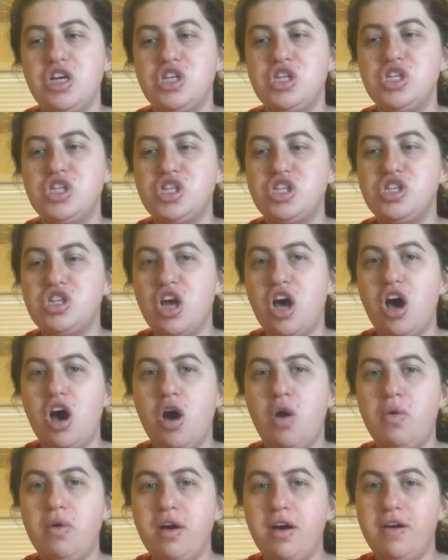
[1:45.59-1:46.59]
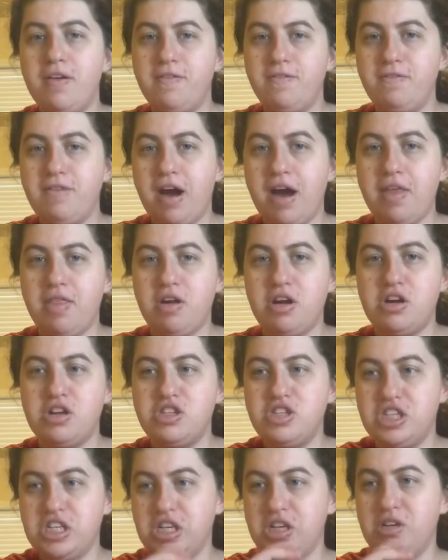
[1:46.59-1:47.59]
So, further
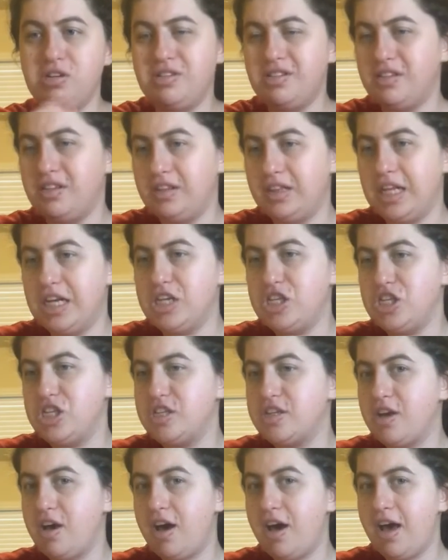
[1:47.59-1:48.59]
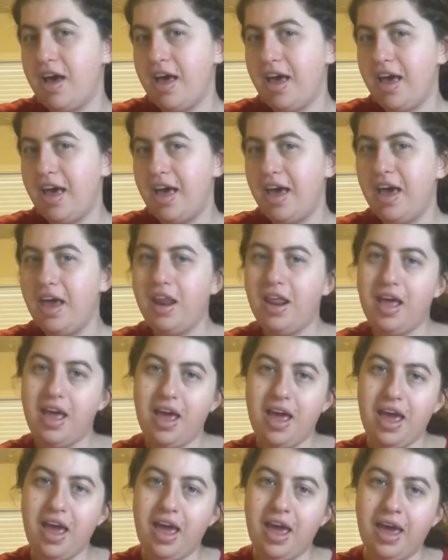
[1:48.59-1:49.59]
ado, let's just go ahead
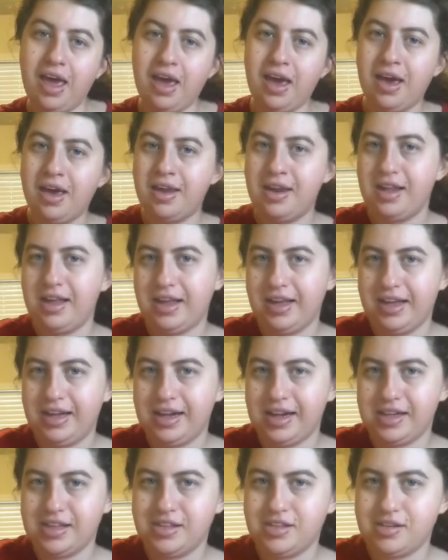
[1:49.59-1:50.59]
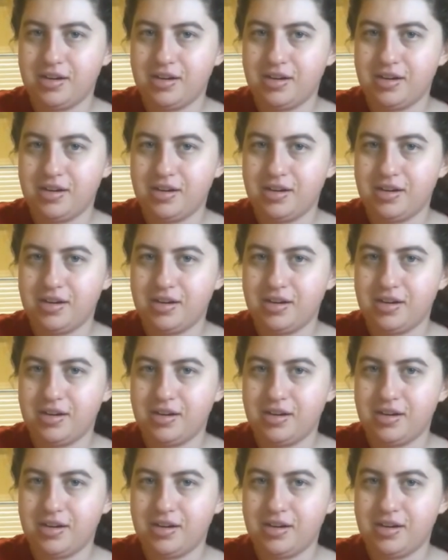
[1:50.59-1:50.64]
and get